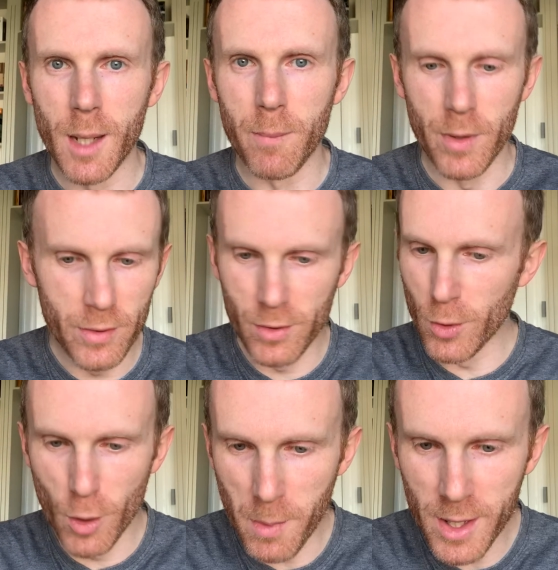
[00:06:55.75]
This is a
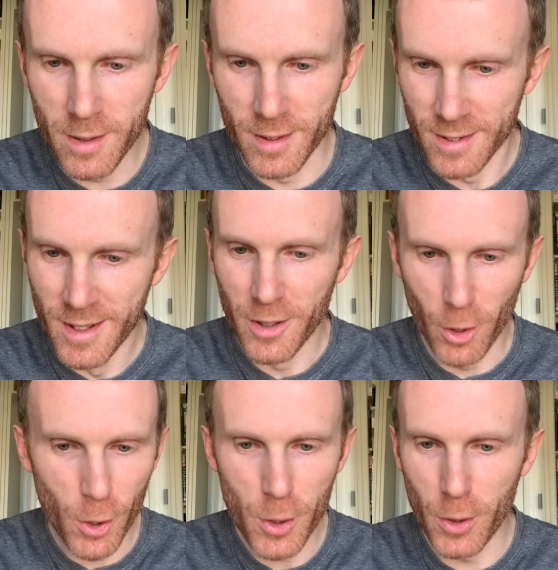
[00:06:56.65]
reminder.
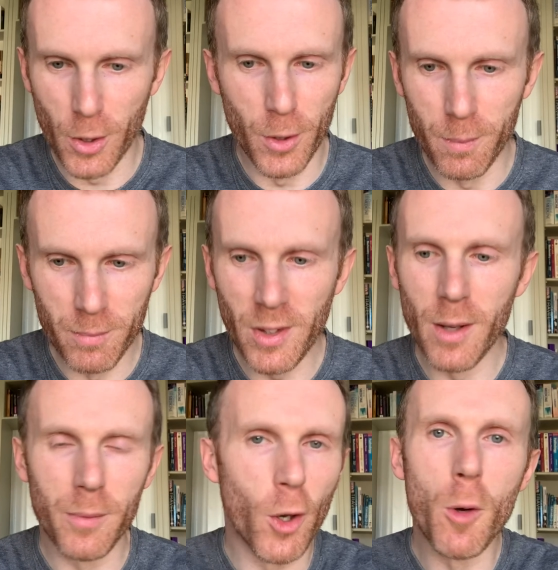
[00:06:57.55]

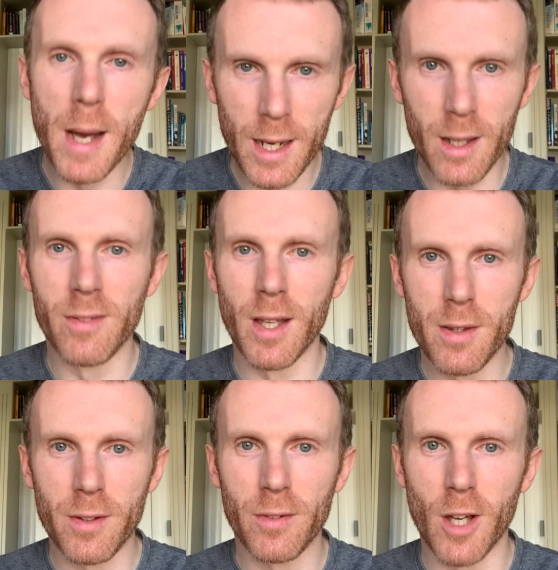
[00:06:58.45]
Go back and tell
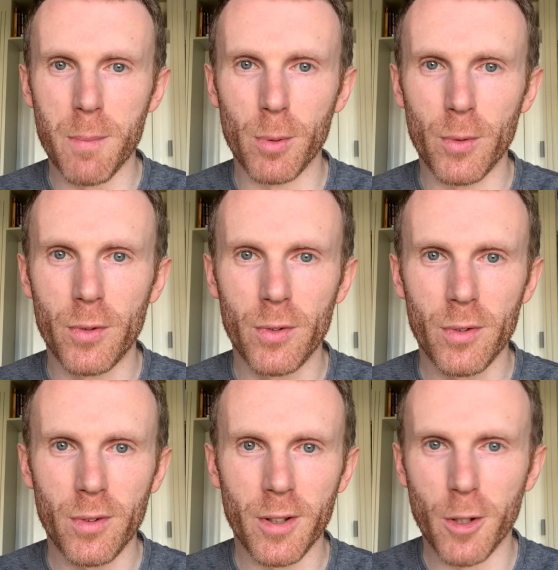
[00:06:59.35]
the
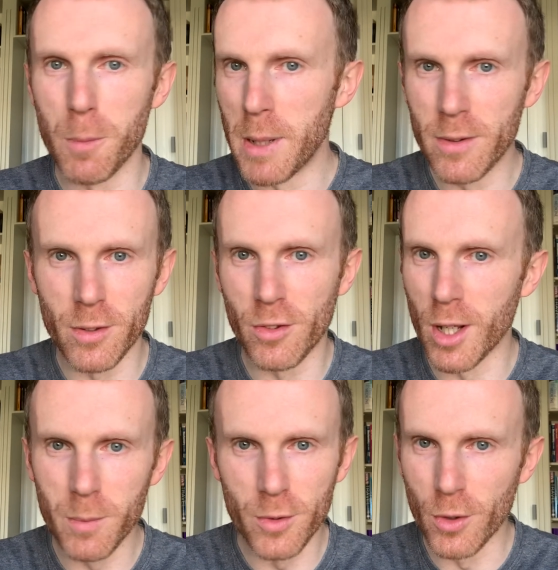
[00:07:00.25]
disciples, Peter,
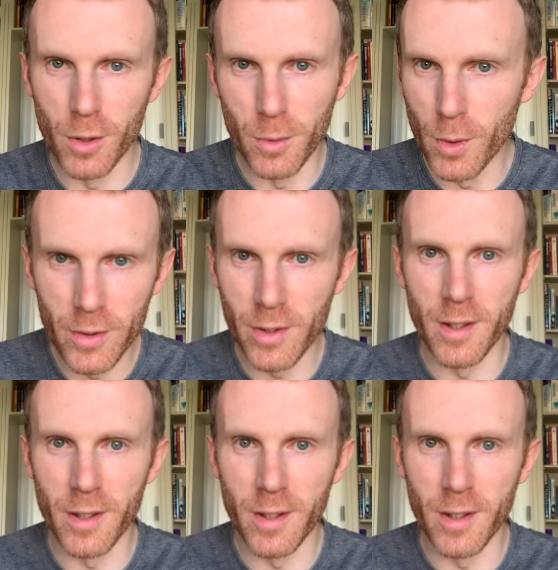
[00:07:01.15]
James and John and all these other